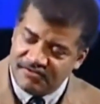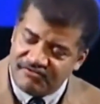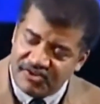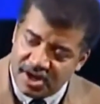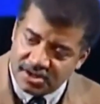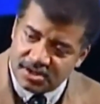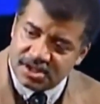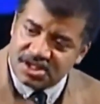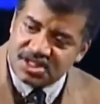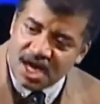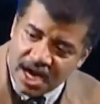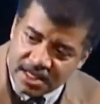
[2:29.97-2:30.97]
funds the
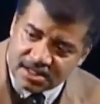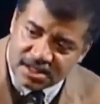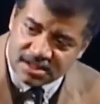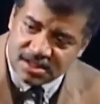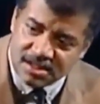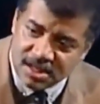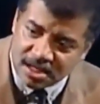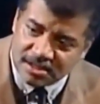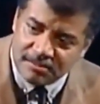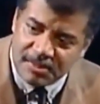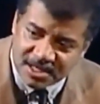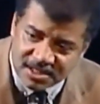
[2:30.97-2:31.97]
science that's
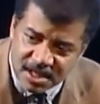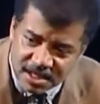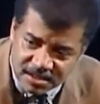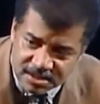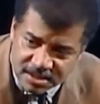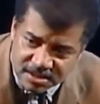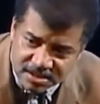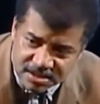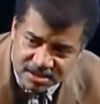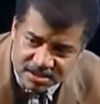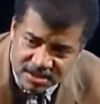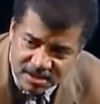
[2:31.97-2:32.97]
conducted by
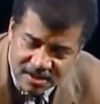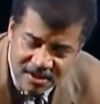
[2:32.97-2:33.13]
scientists.